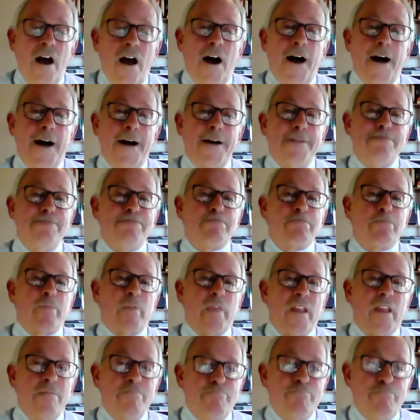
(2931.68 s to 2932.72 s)
Uh,
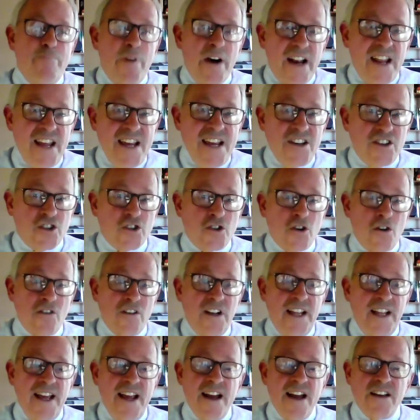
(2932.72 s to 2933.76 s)
but he
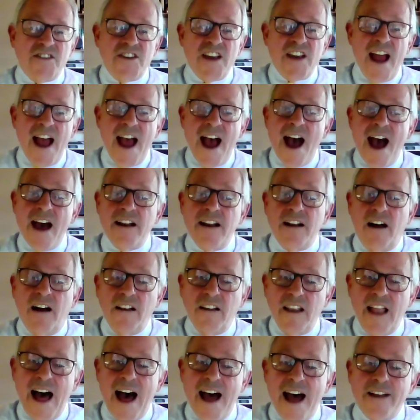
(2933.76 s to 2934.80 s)
certainly has had a
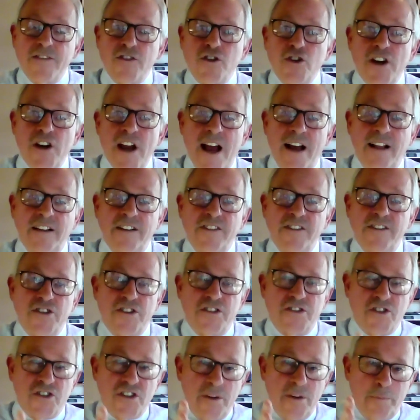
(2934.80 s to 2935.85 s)
lot of
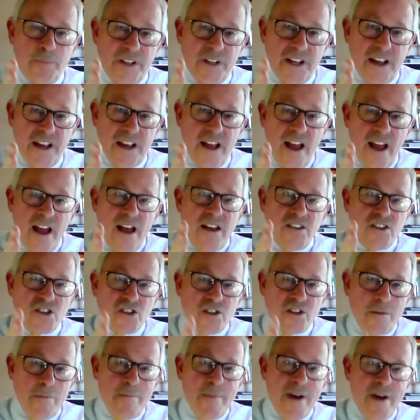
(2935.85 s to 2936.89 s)
challenges simply
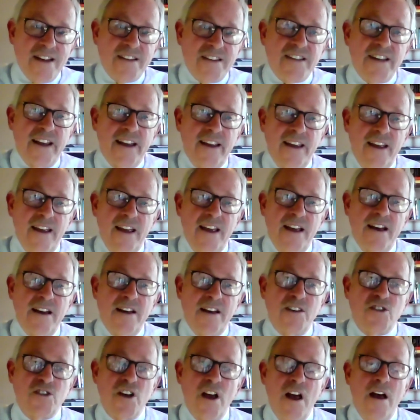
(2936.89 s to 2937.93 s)
cementing
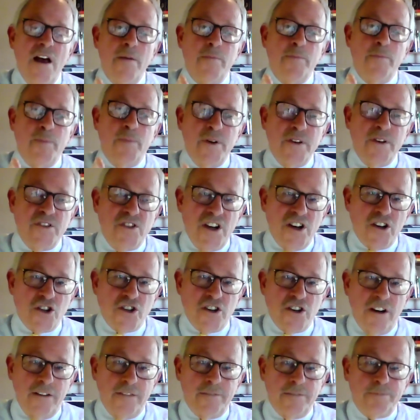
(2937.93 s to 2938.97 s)
his
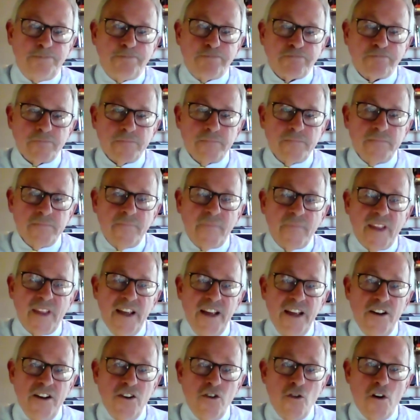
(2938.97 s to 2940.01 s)
position
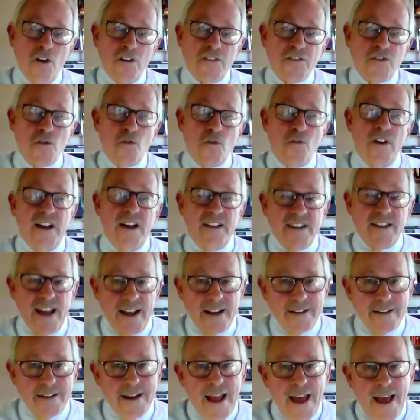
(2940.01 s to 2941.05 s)
in North Korea and,
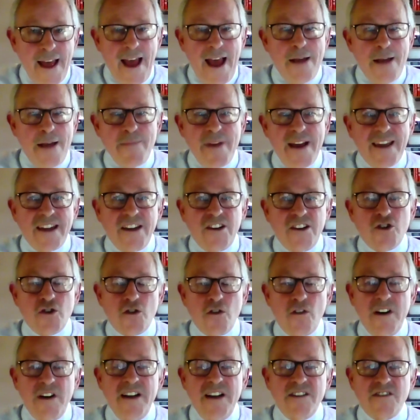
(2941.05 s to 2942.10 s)
and, and making
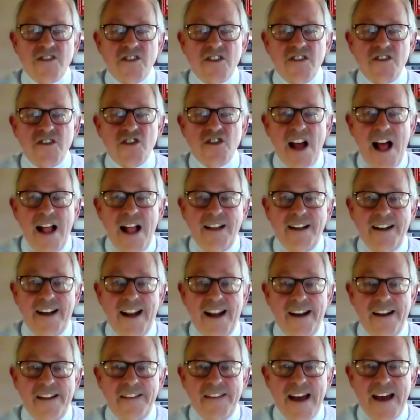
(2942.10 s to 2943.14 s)
sure he has
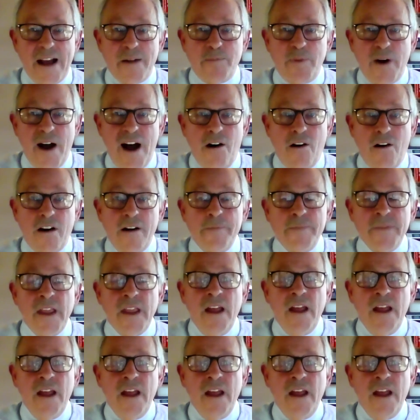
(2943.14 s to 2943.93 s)
consolidated that power.